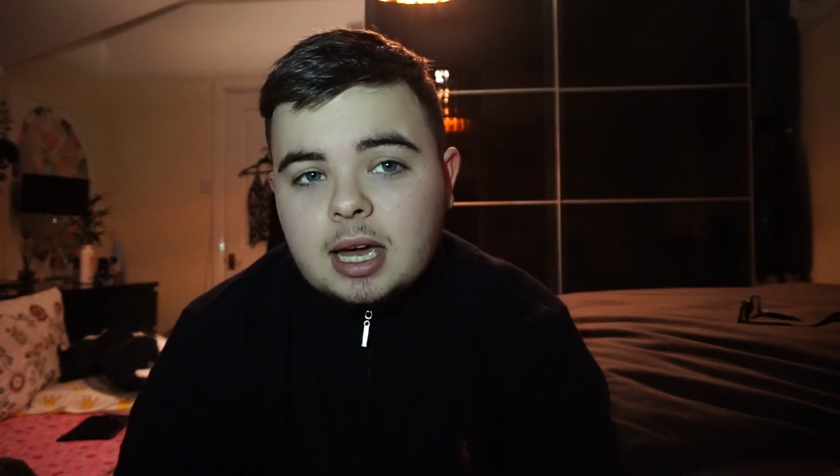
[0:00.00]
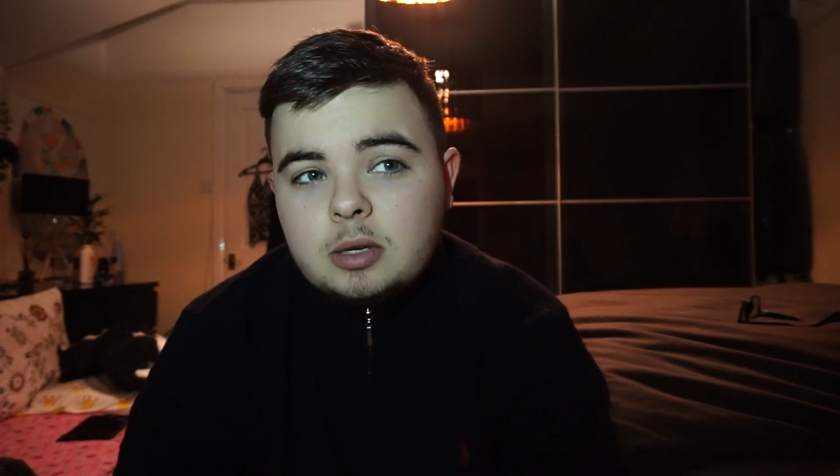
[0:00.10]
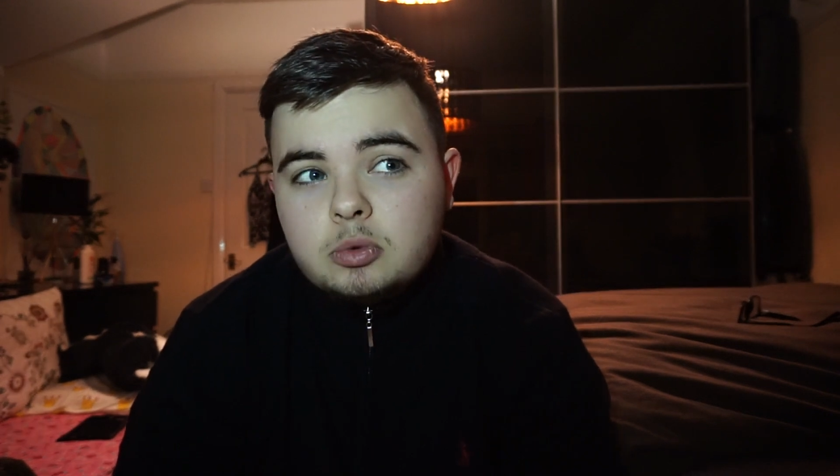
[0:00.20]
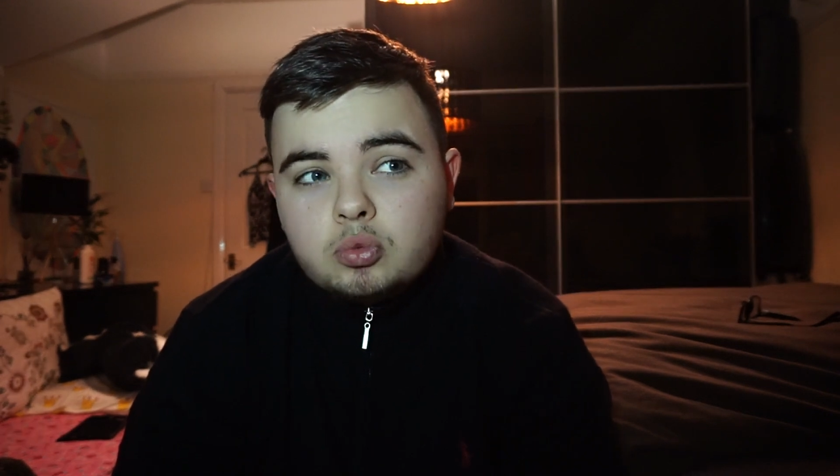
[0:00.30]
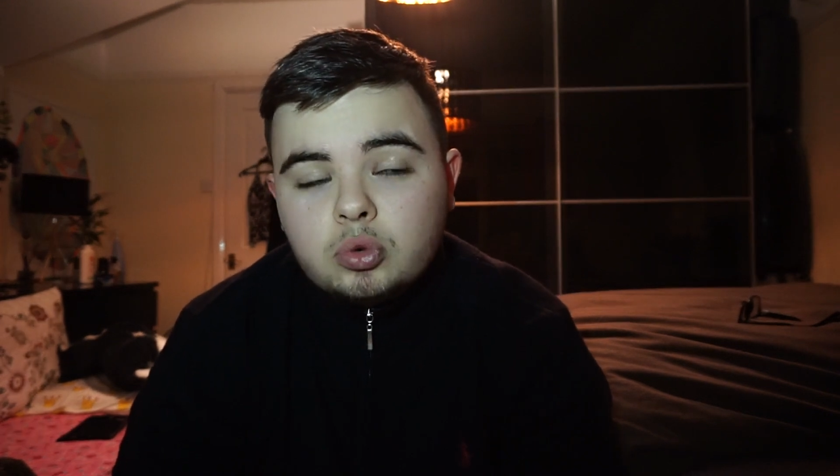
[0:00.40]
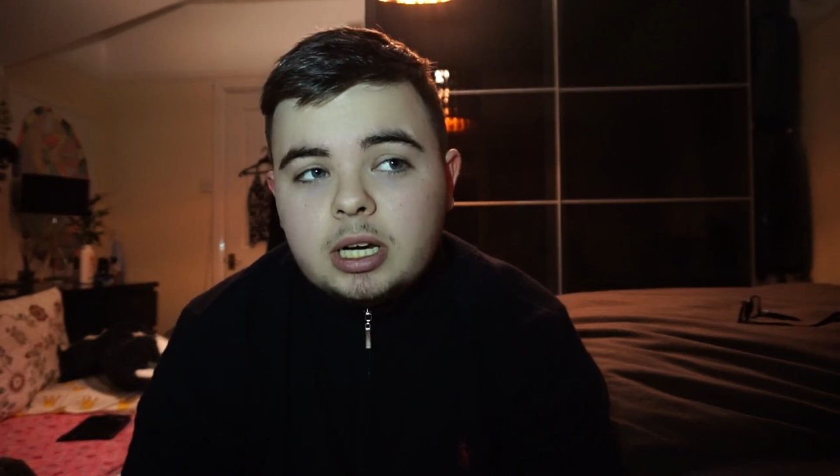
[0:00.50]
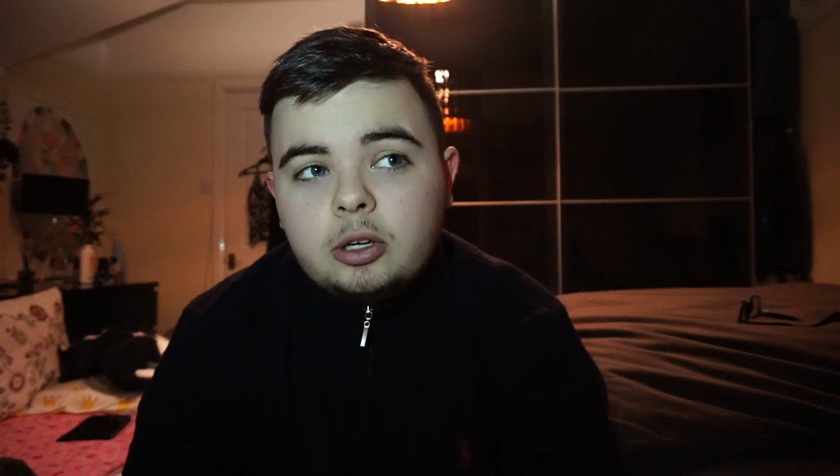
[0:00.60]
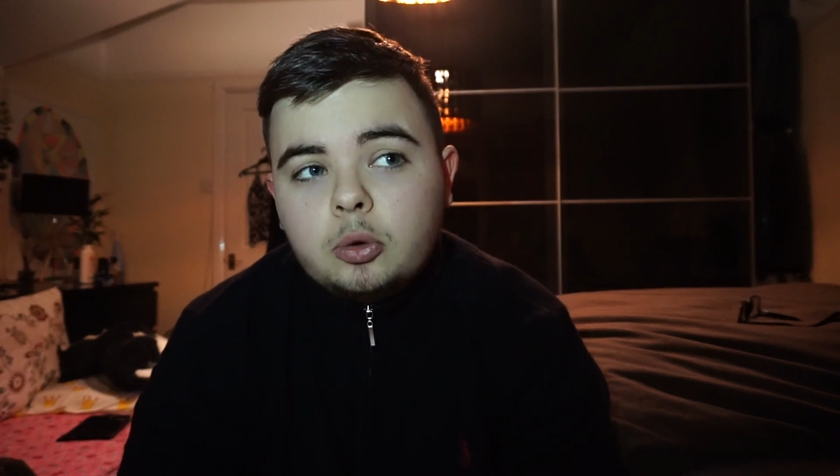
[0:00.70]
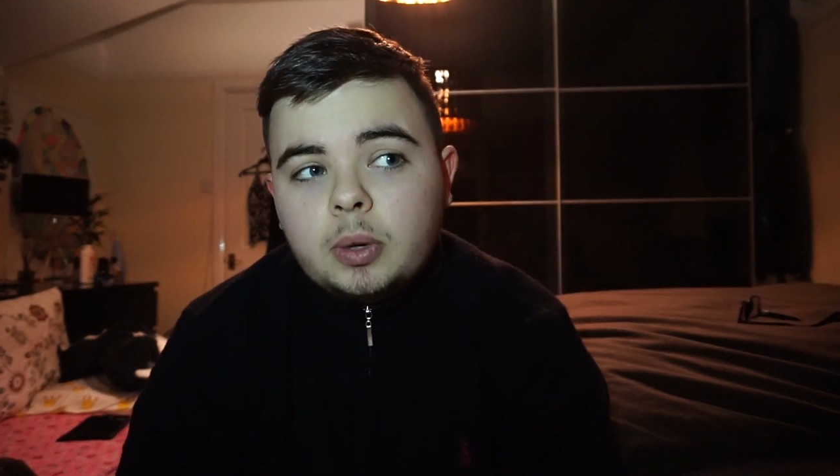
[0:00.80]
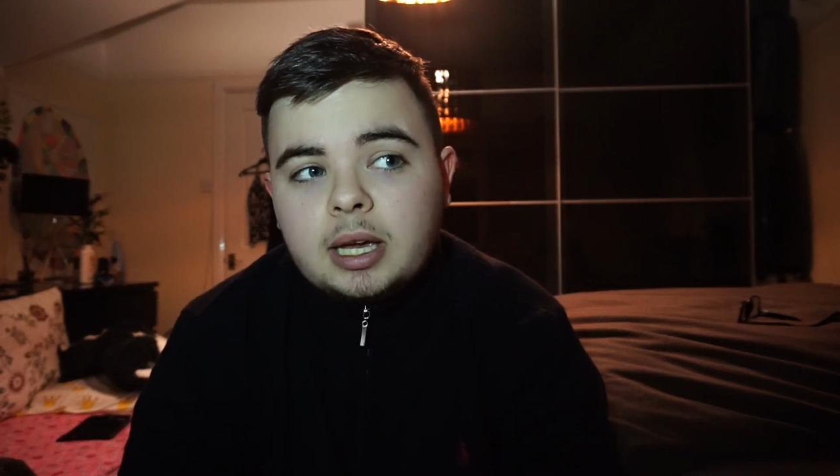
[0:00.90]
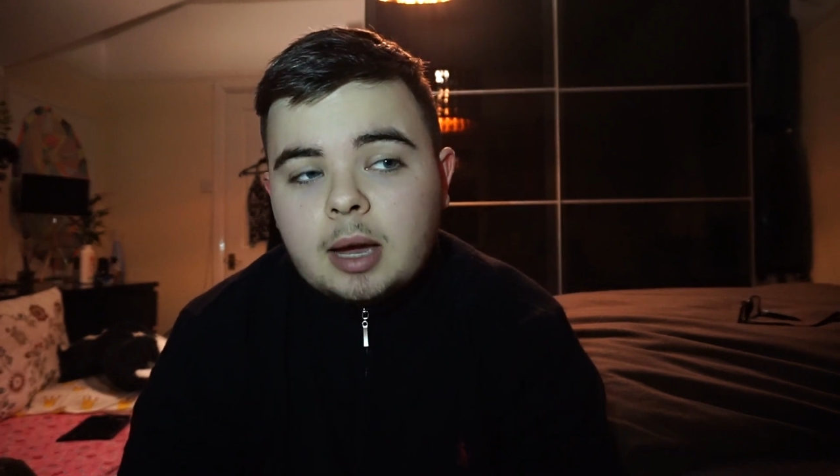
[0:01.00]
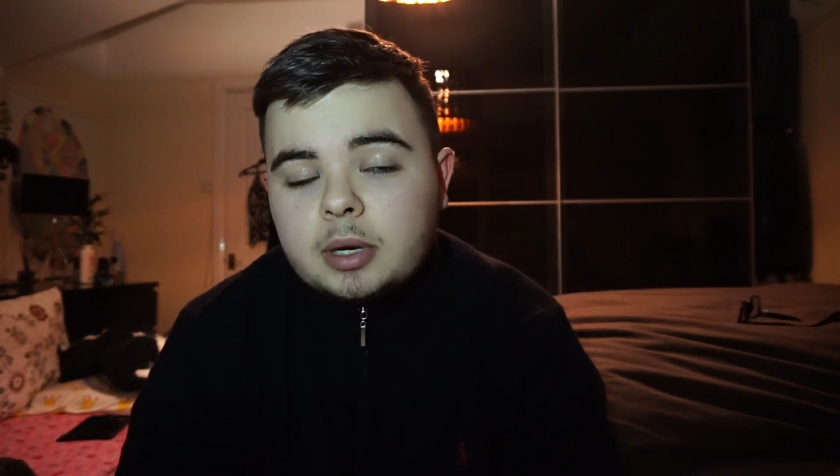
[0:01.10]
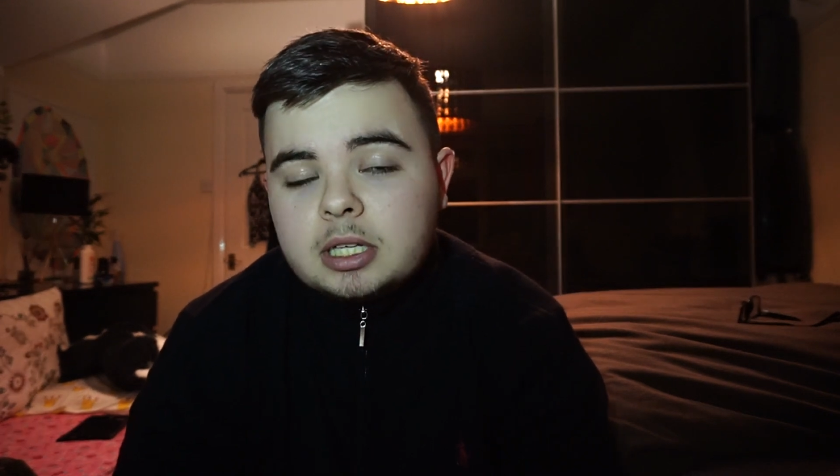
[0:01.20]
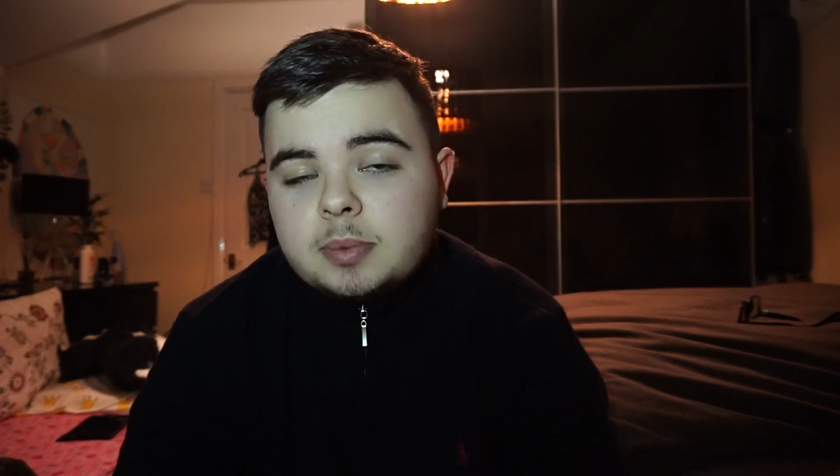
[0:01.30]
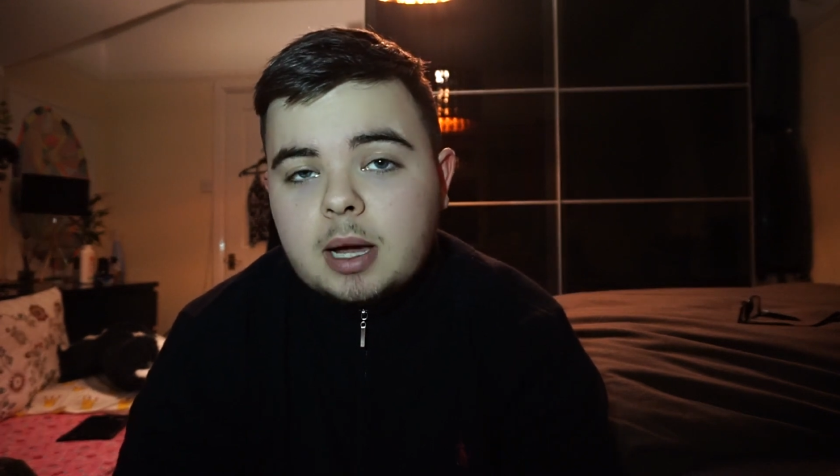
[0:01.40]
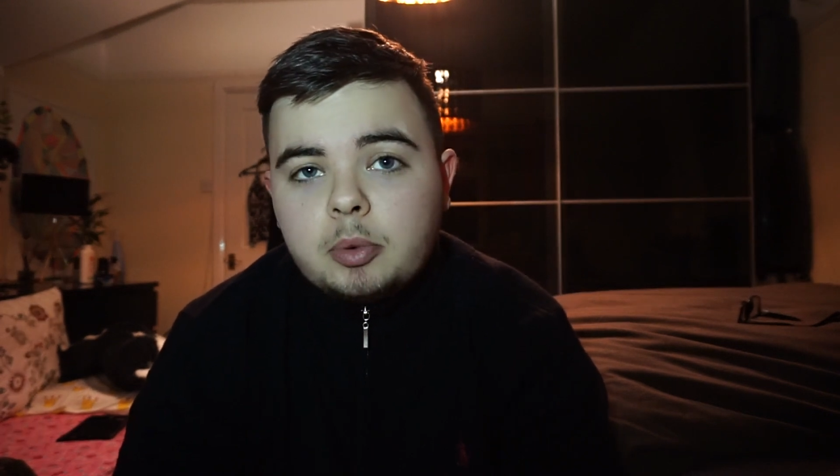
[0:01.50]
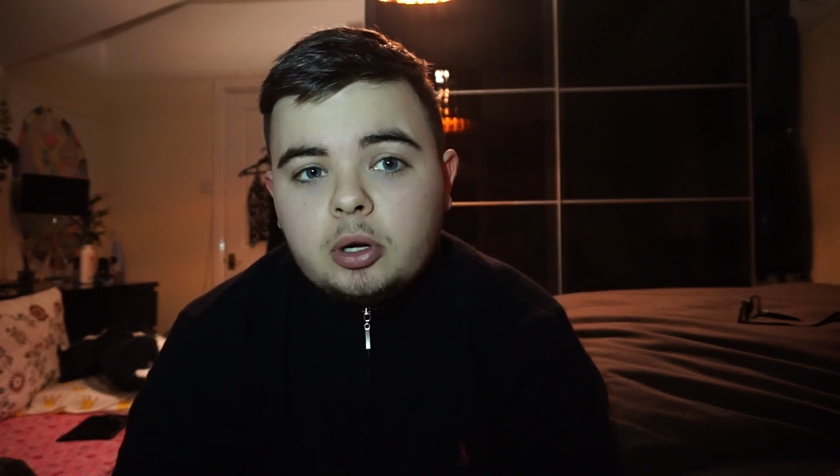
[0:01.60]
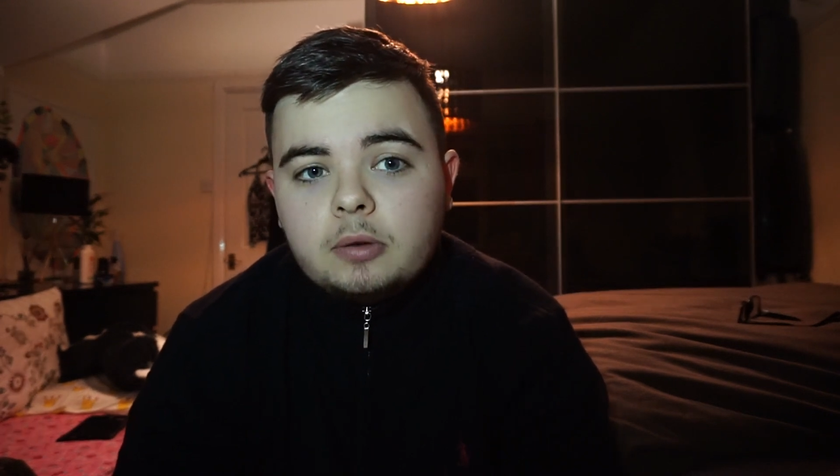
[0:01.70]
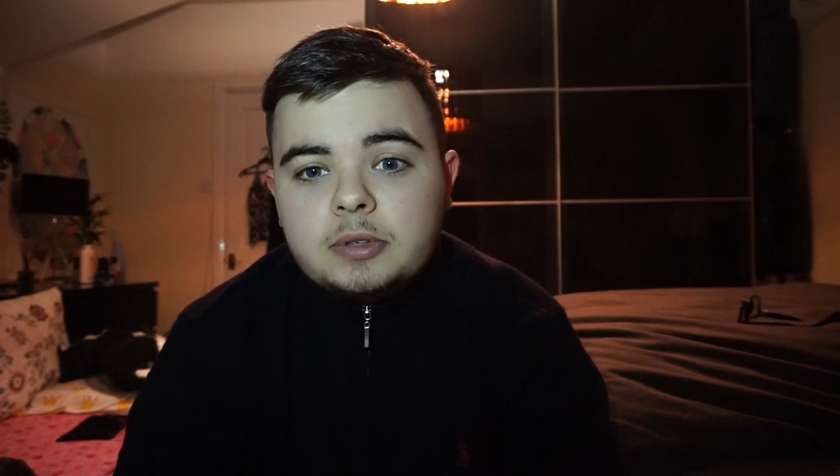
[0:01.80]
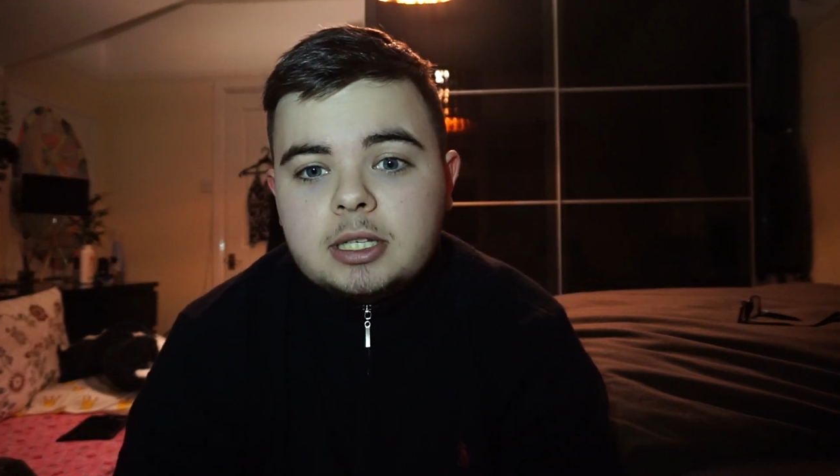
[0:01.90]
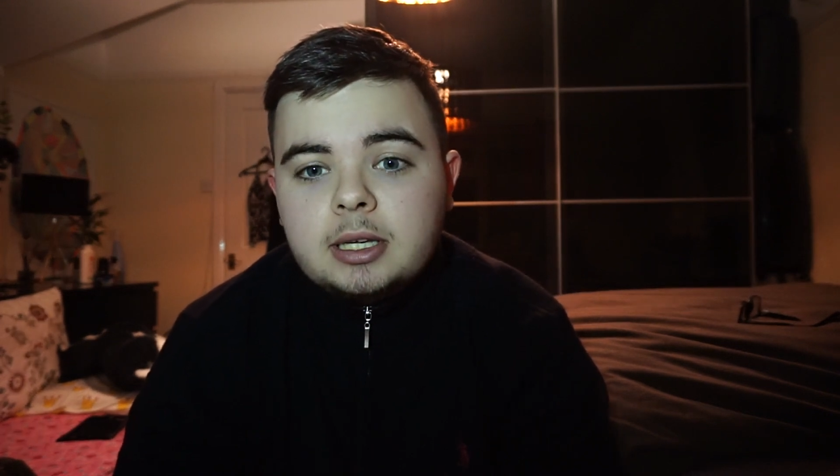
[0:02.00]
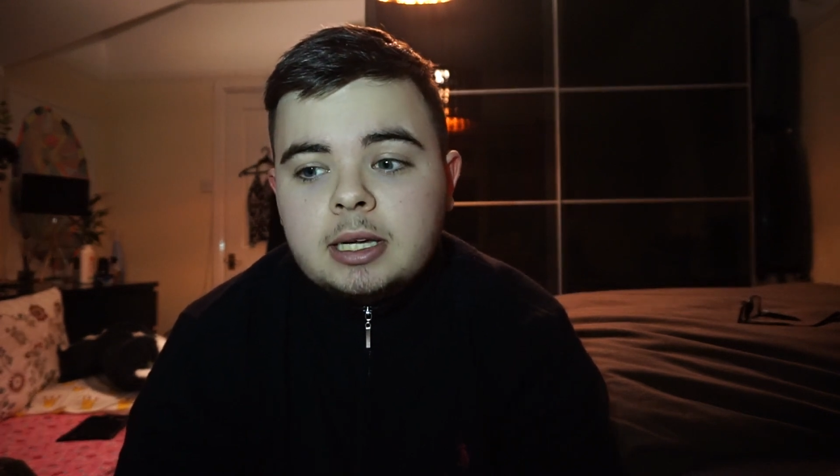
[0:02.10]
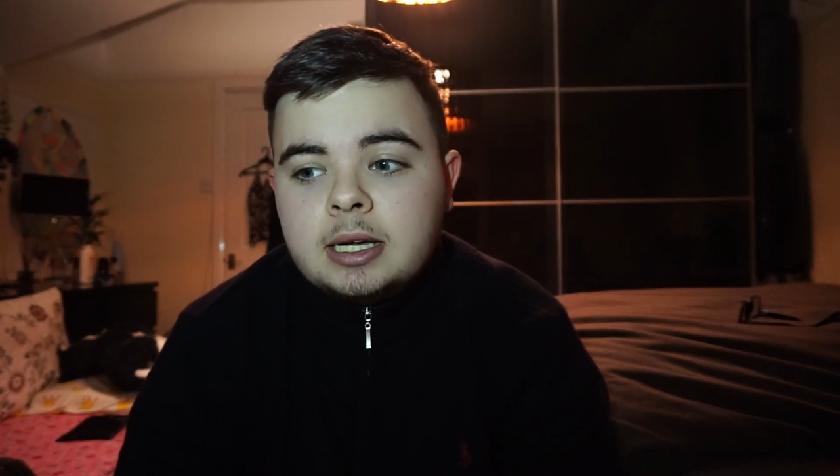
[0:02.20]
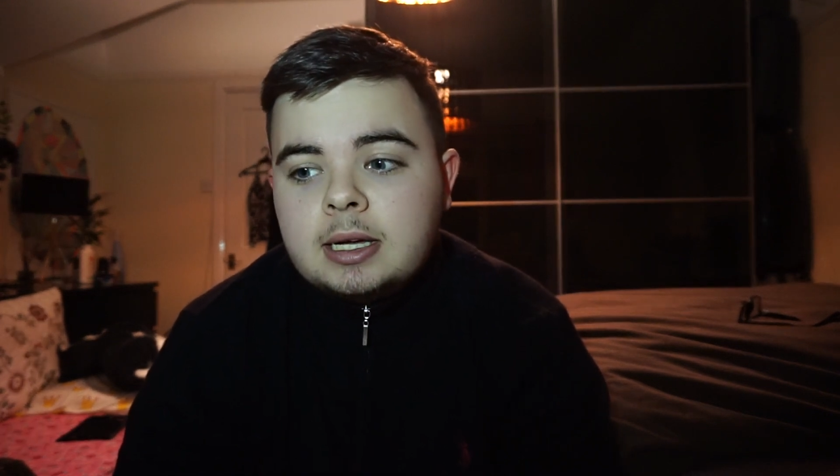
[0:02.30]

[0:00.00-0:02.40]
and he was really good when he came against Blackburn, obviously.